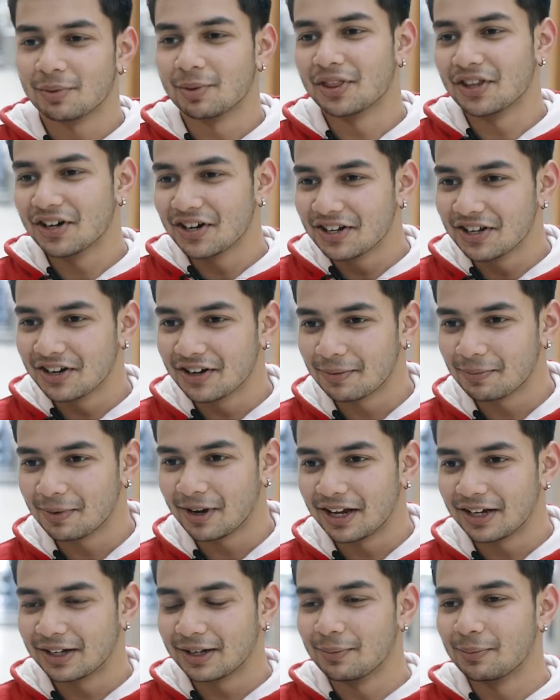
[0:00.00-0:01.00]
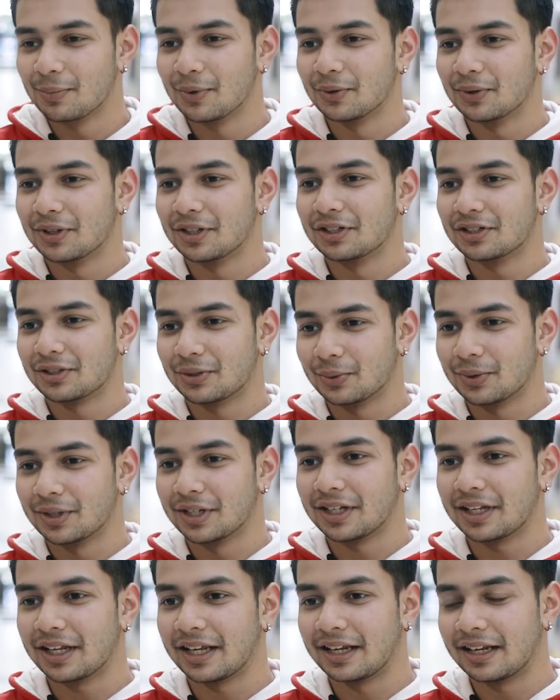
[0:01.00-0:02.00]
I'm a third-year applied computing
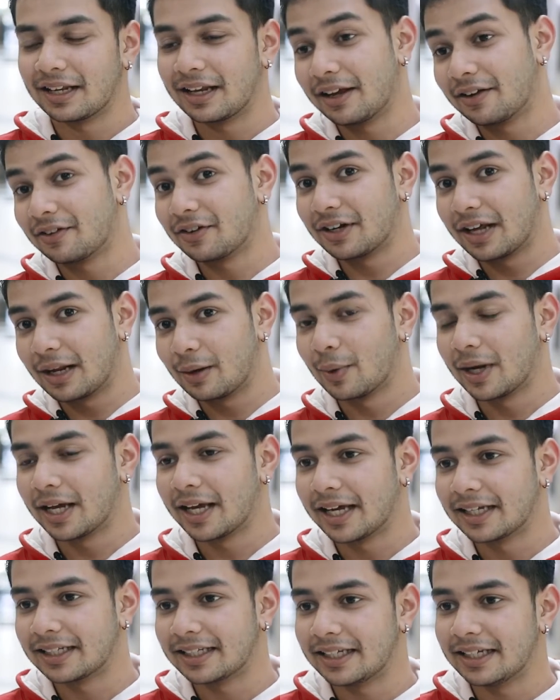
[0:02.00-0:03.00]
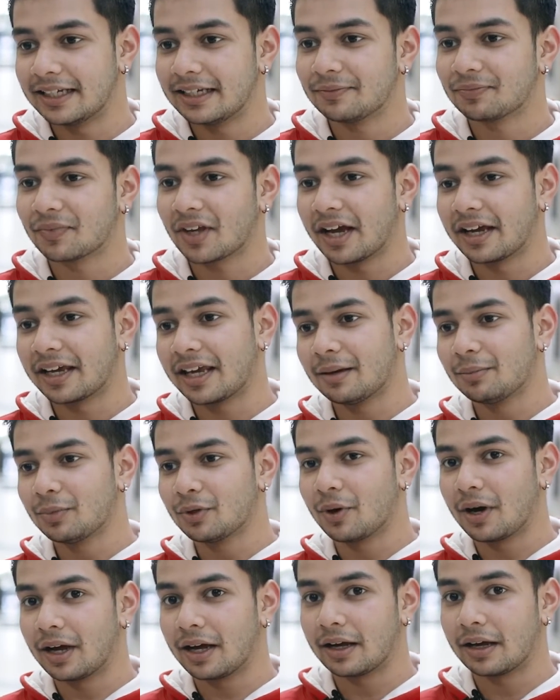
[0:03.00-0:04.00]
student in, here in L Y I T. I came
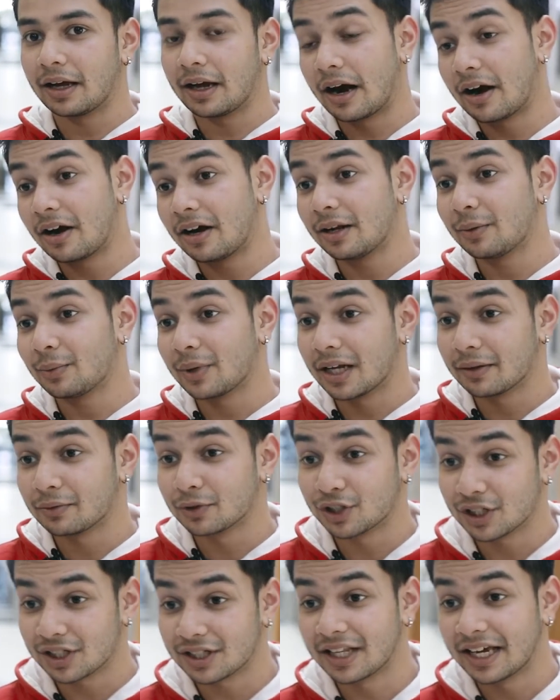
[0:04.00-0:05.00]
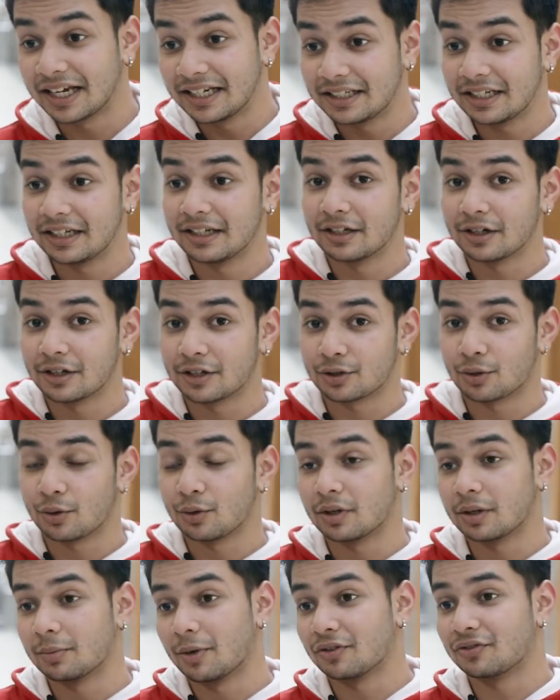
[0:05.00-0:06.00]
to Ireland when I was just nineteen years
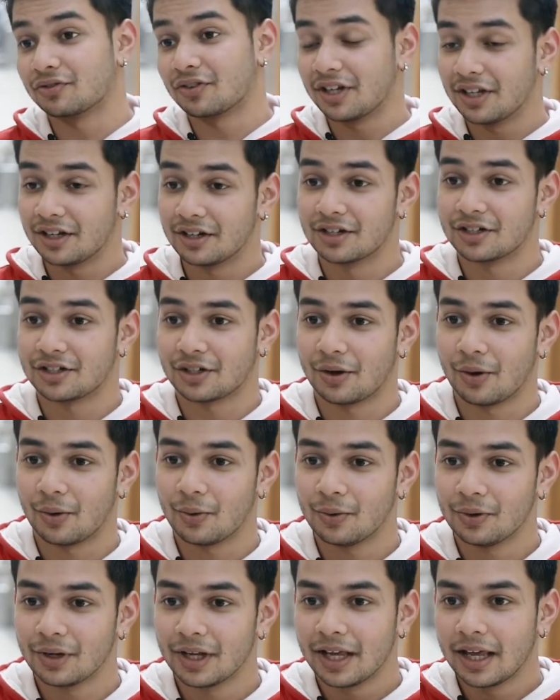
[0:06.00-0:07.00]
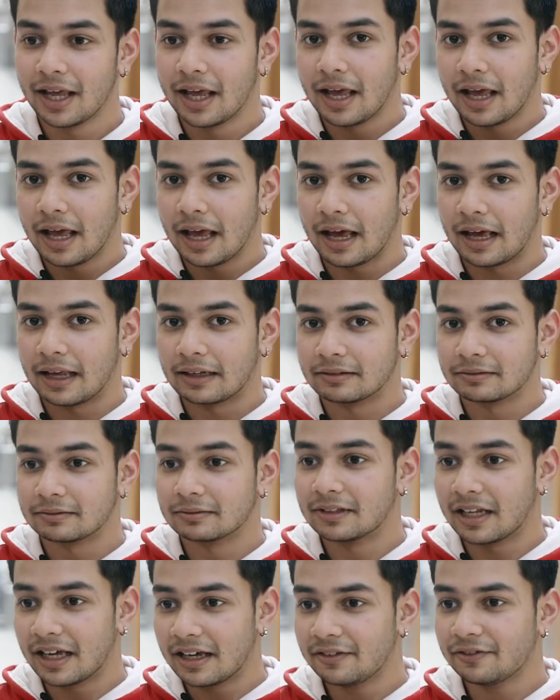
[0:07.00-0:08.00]
old, about three years ago.
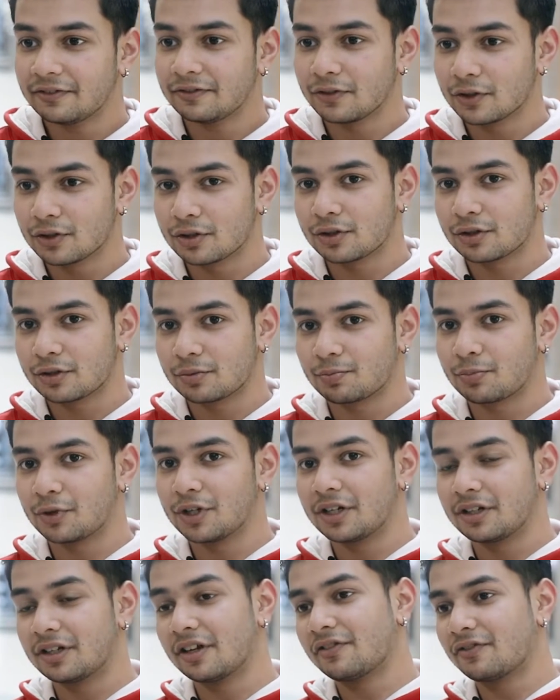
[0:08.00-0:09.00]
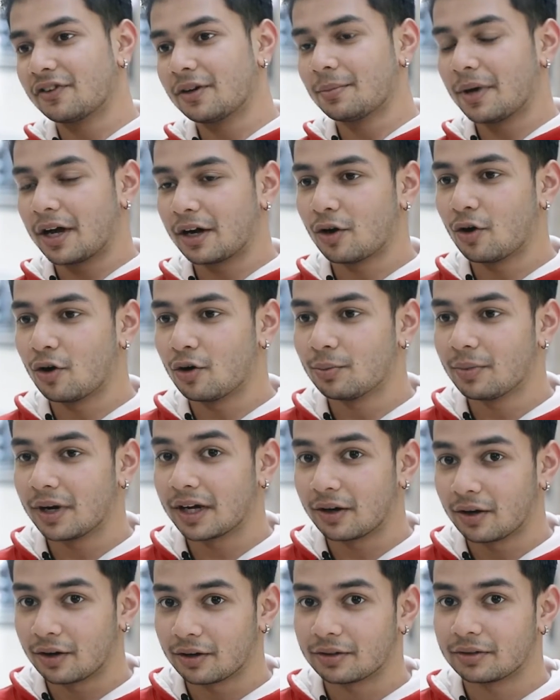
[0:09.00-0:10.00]
And life was pretty different back home.
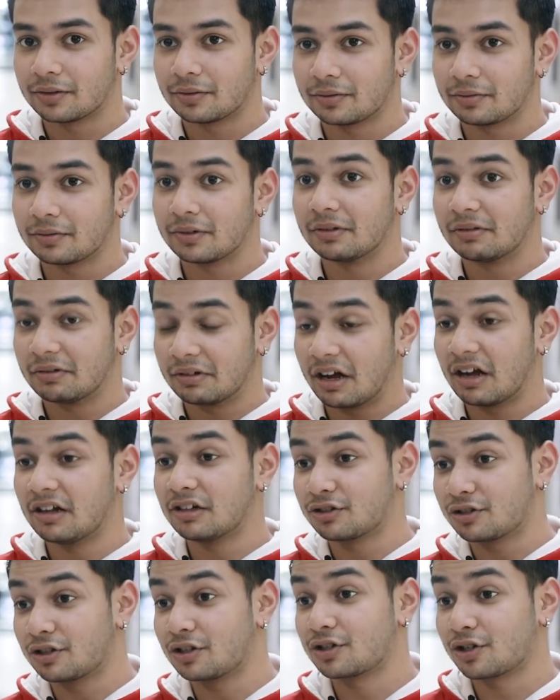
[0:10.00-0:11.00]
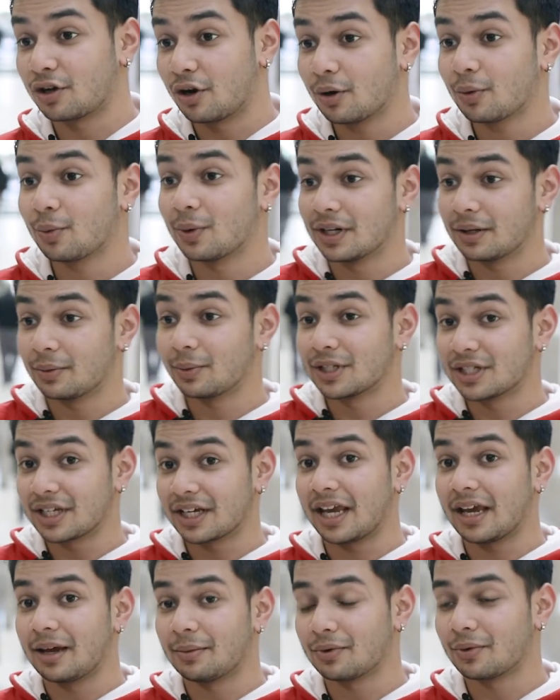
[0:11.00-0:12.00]
I got cultural shock once
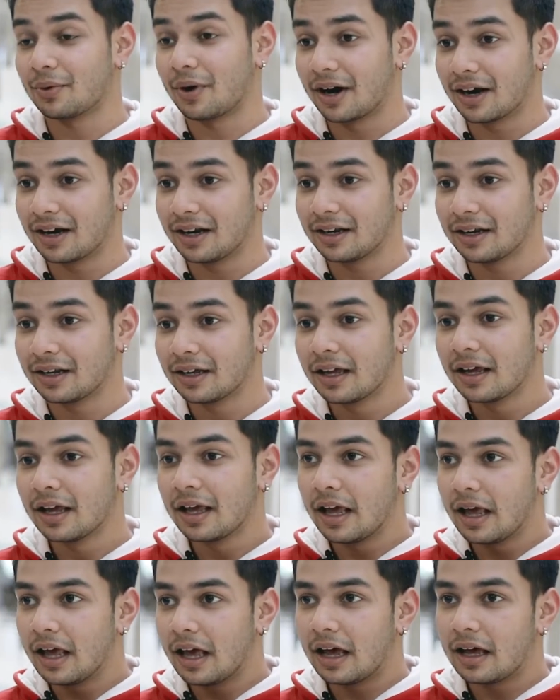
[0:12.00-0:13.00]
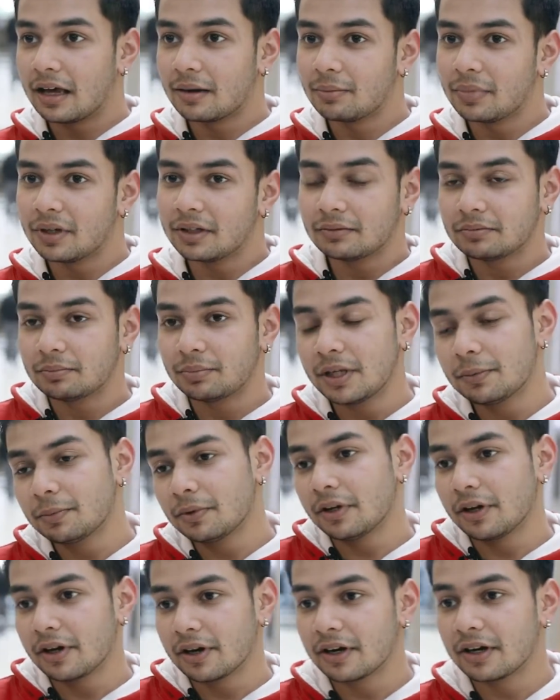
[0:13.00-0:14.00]
I came to Ireland. And, but
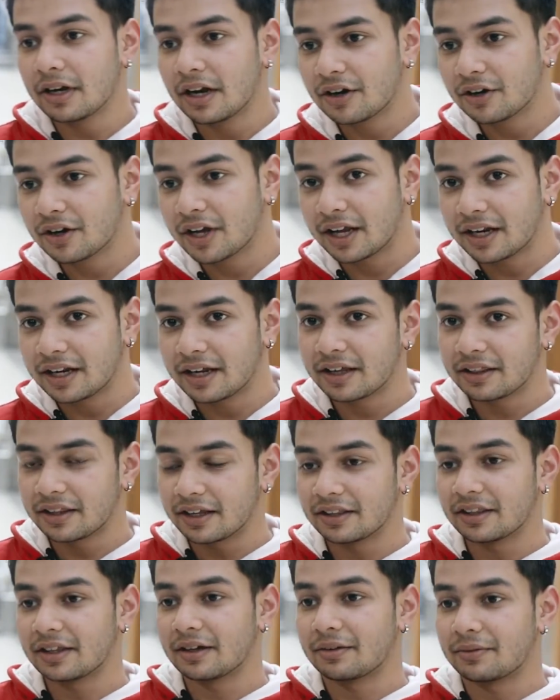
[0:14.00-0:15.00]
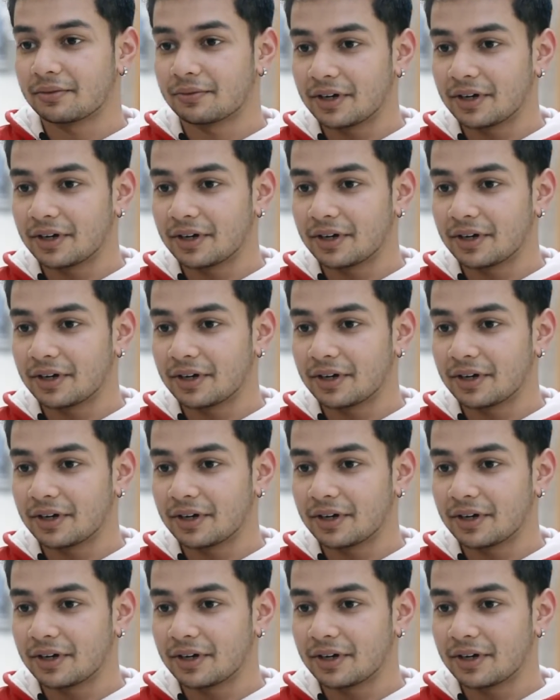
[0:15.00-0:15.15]
people here in Letterkenny, I think they're